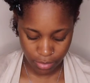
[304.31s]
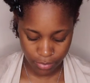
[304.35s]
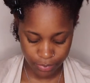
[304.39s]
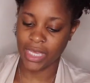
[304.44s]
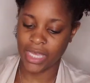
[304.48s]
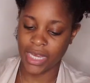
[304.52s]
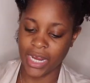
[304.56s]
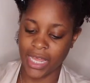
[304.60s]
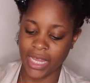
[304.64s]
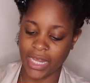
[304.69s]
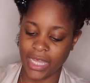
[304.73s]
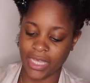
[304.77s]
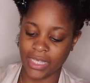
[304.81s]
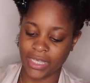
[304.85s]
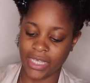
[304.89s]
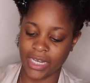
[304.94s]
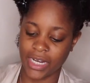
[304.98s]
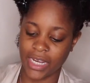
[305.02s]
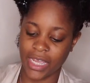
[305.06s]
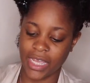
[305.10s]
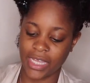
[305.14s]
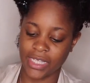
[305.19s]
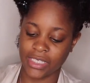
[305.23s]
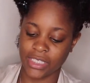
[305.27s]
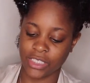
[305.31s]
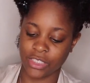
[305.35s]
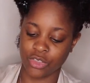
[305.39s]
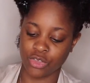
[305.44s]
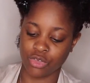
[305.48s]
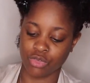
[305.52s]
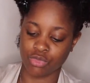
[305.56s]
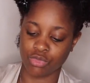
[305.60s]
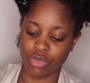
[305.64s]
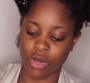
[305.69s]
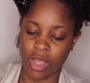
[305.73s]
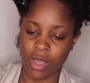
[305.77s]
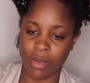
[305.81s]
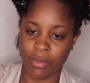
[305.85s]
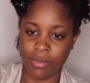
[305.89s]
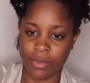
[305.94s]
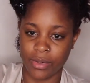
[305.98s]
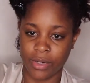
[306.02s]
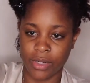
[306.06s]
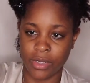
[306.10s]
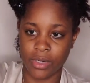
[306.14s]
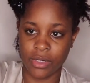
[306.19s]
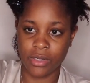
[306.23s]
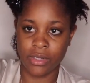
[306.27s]
And I like that it has a
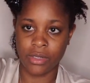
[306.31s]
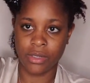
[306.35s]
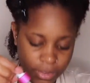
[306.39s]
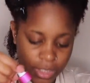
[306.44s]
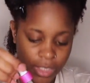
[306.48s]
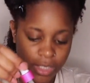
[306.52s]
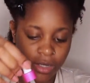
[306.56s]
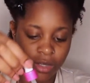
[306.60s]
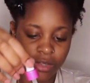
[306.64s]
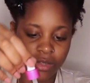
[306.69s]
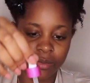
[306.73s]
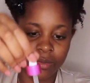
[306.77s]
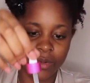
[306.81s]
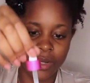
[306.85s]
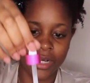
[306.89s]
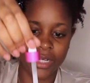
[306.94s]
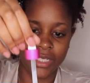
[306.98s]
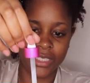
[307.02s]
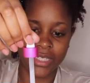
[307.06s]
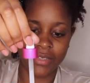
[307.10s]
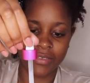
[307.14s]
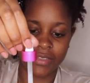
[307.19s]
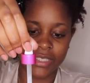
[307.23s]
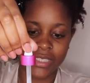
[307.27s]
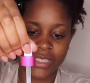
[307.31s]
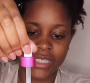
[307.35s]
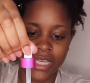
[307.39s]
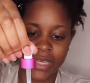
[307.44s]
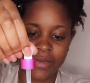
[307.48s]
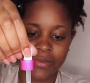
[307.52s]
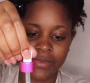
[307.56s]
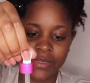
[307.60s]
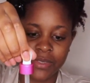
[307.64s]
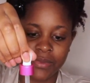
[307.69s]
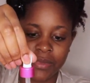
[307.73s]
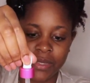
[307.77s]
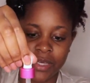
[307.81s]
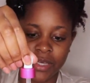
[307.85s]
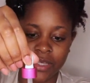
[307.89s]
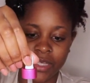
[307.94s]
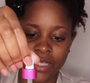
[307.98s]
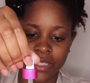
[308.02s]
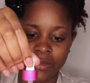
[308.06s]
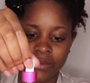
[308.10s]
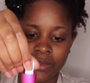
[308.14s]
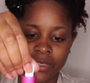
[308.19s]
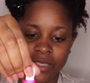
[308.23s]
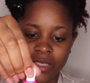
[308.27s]
dropper and all the products have the same smell. They
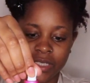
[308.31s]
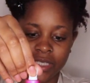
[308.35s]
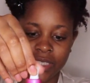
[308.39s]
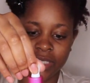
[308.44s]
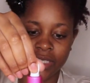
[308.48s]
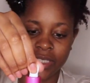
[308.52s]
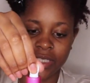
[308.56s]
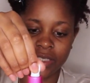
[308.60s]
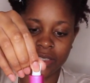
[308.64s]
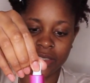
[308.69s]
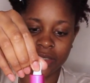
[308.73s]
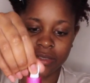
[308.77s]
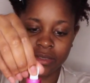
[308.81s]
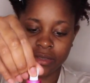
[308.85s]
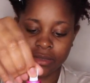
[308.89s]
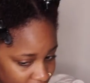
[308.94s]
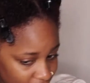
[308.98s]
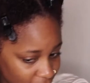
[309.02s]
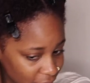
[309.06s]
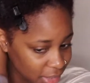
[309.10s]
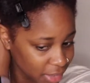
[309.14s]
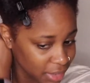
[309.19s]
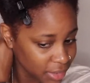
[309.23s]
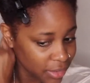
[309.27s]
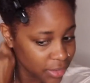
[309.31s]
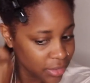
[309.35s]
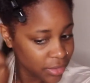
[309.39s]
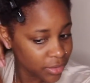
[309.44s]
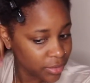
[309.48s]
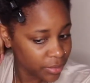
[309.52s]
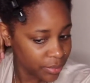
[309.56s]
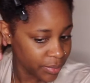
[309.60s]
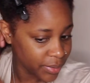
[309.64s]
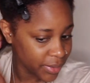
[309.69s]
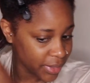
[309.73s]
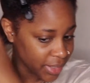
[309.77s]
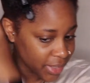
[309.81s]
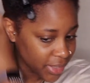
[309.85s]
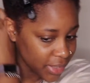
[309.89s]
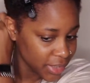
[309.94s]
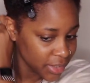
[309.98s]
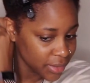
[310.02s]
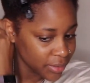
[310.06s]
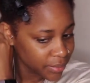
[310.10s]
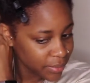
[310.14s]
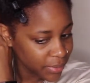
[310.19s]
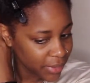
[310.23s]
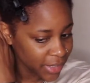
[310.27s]
smell good. Taking a little bit
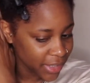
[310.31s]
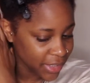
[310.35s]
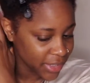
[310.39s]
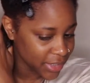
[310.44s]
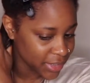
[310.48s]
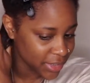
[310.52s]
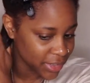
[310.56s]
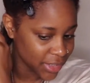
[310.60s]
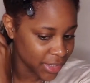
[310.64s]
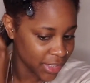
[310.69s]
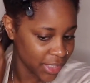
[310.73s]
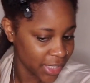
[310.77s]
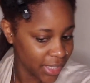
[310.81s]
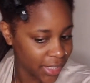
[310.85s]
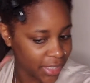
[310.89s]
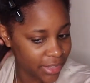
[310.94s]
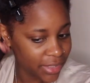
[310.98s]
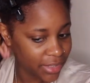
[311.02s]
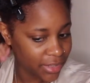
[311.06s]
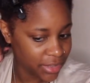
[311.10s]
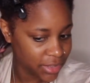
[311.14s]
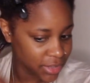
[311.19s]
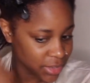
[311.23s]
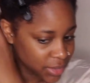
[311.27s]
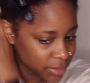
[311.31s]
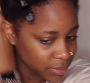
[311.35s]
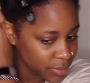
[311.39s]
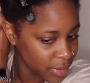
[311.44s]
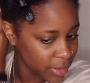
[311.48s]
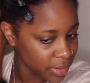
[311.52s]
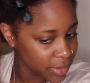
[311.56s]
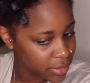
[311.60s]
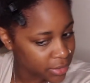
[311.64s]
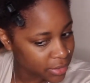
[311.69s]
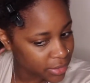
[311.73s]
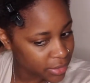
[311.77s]
and applying it to that smaller